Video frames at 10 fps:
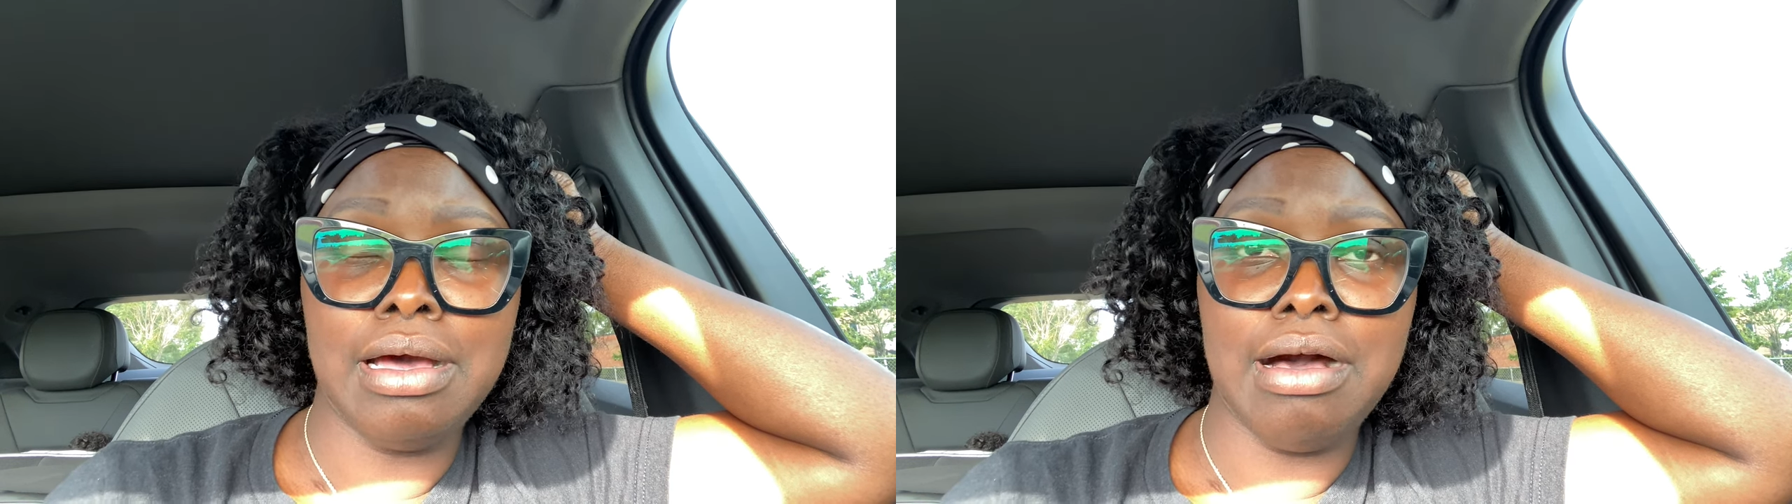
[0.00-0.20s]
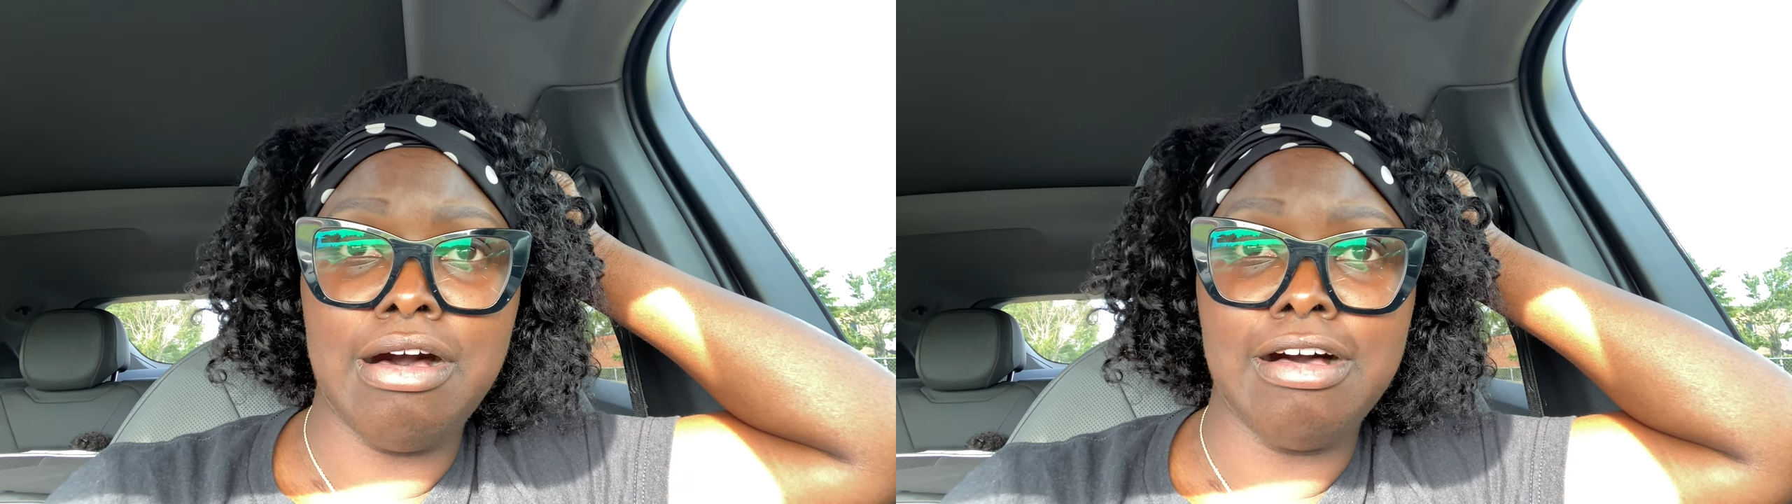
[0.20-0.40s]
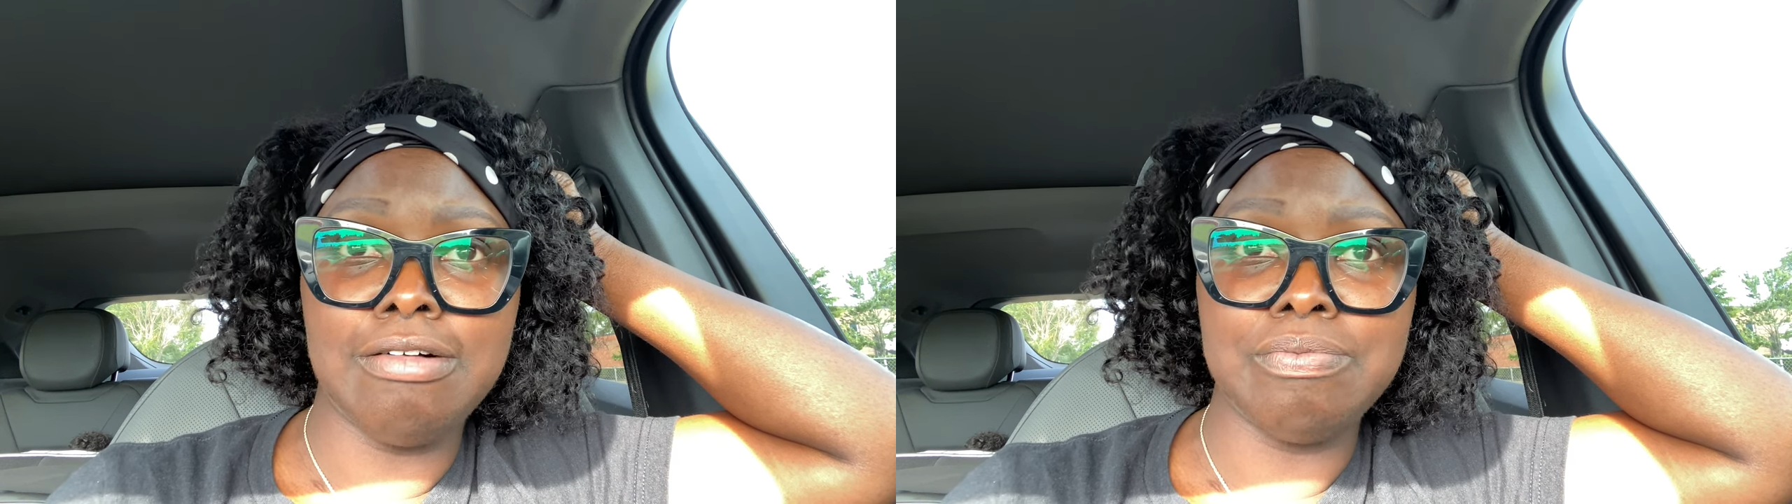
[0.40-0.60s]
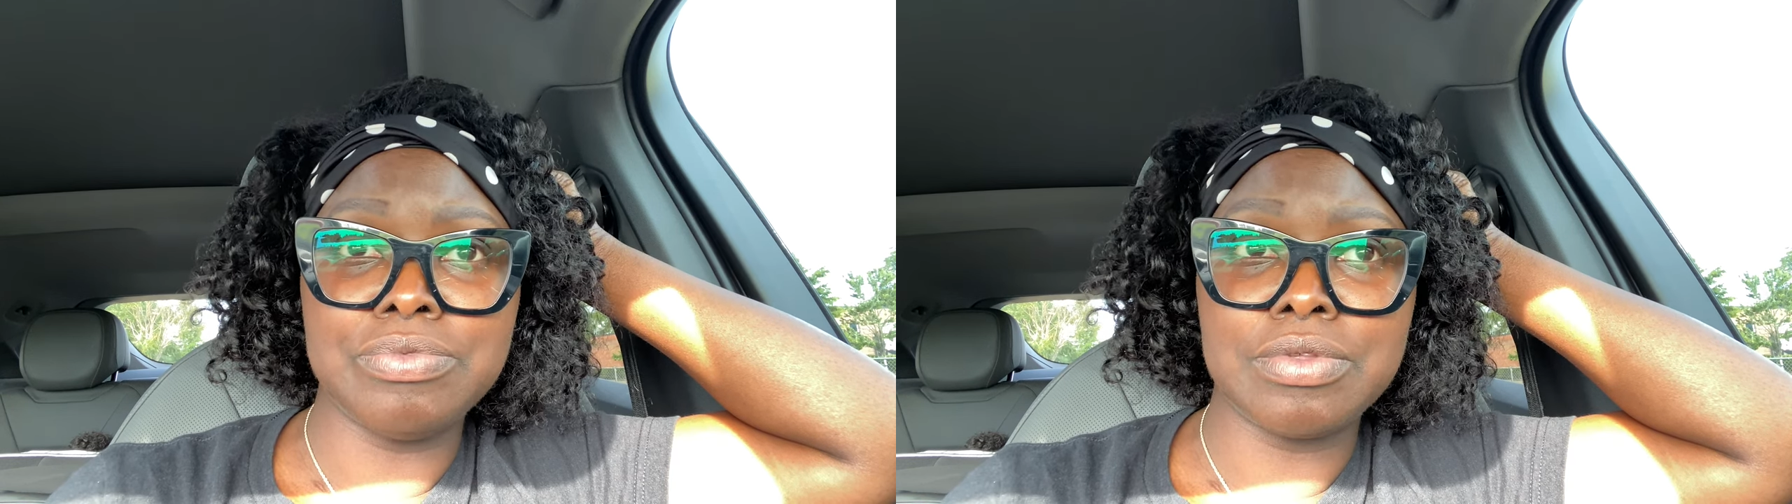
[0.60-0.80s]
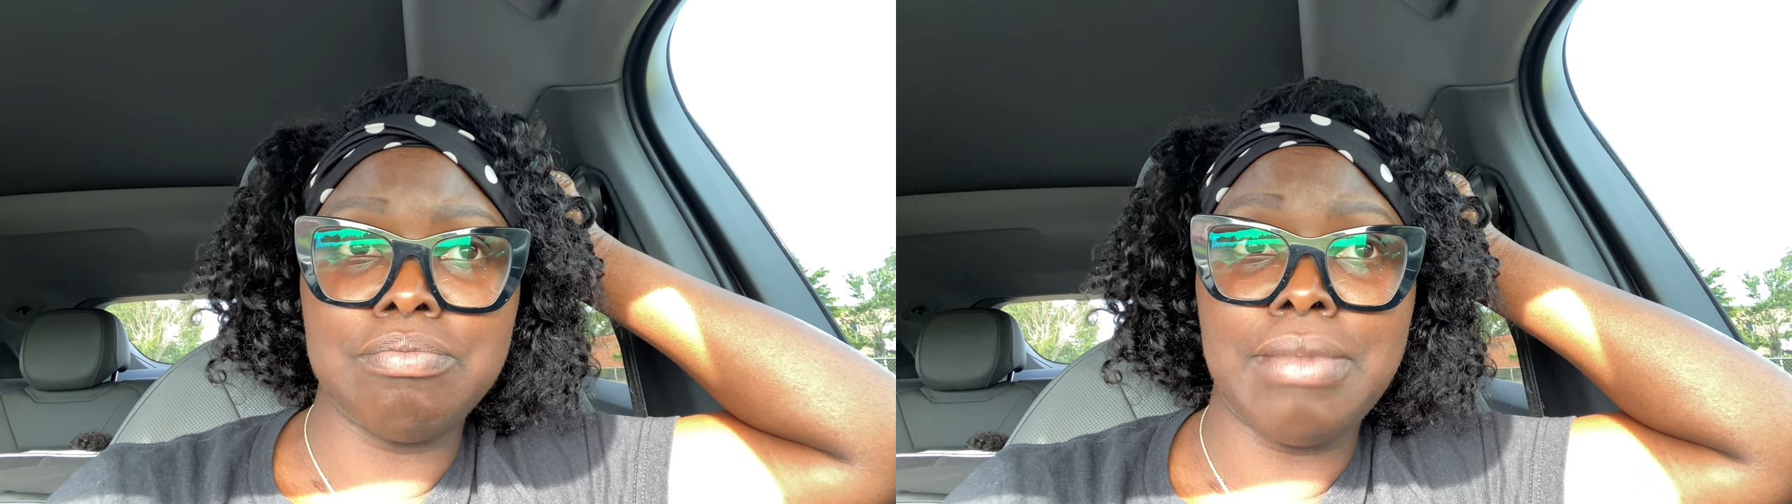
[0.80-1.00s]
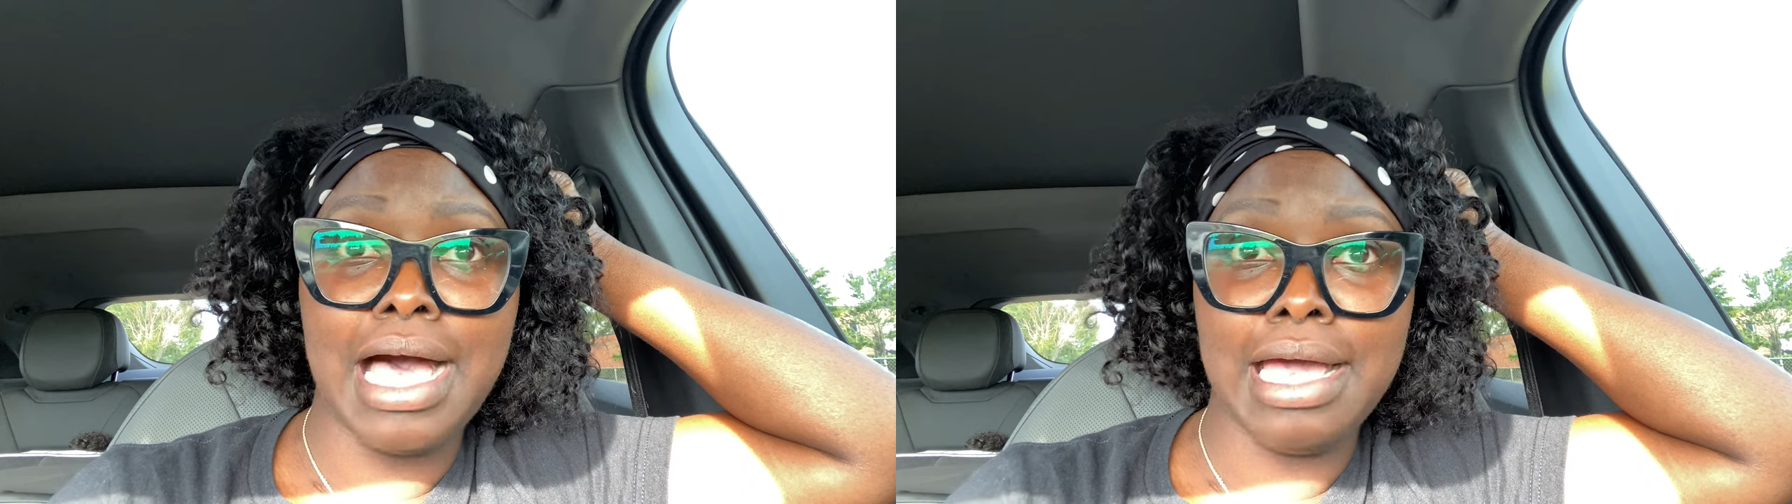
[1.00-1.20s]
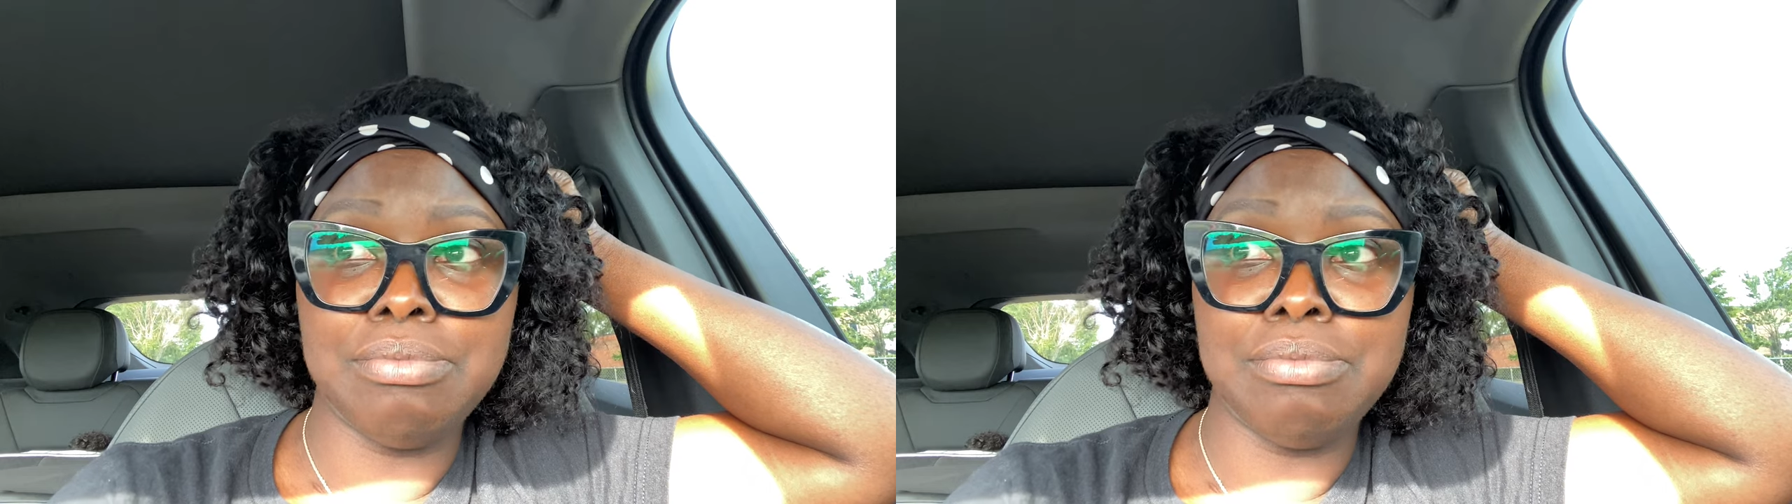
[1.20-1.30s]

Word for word: um, my